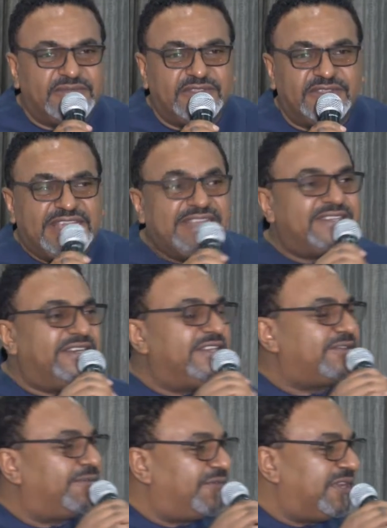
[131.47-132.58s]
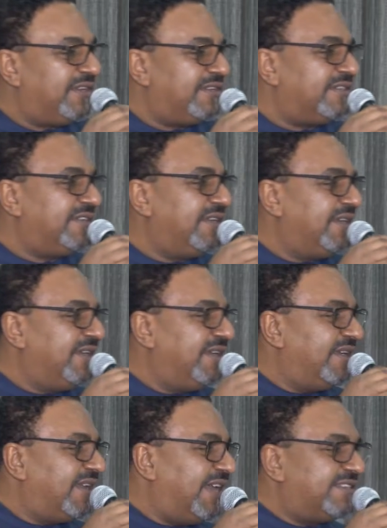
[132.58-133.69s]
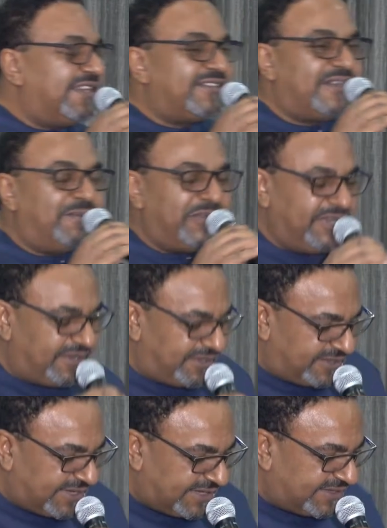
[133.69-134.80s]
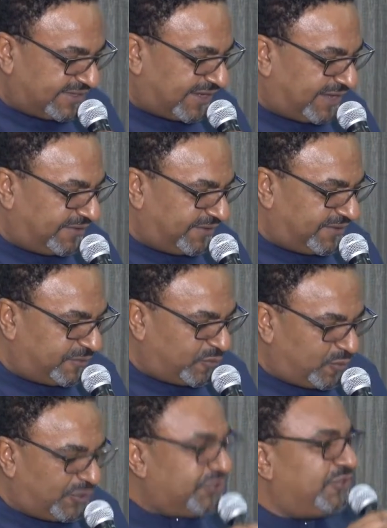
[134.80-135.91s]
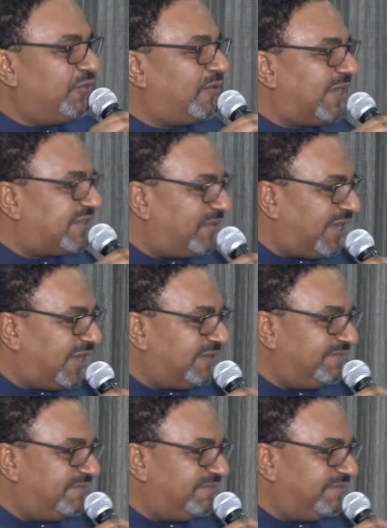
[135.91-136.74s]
the Internet of Things? I said to somebody the other day, what do you do? I said, well,